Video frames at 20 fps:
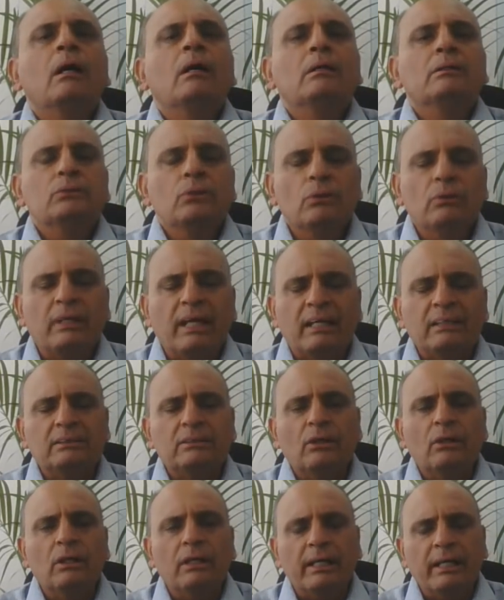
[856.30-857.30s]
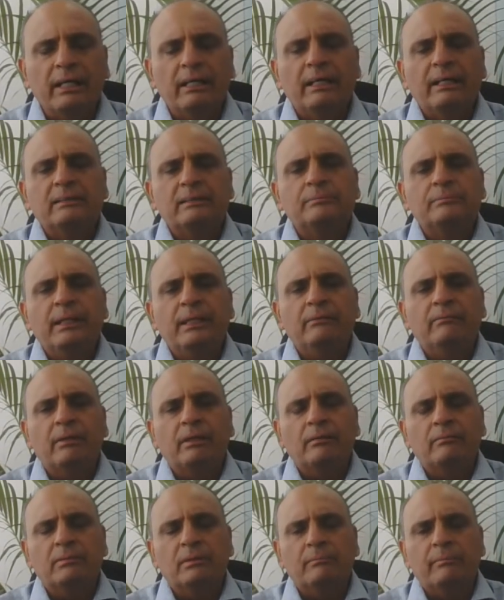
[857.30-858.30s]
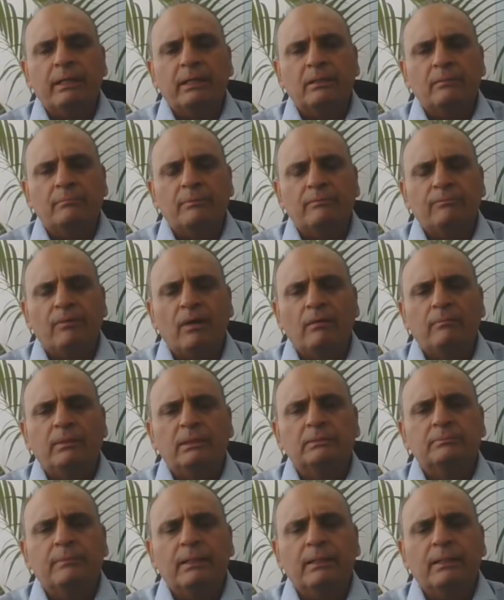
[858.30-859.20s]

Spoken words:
So Castrol again has been one of the better performers,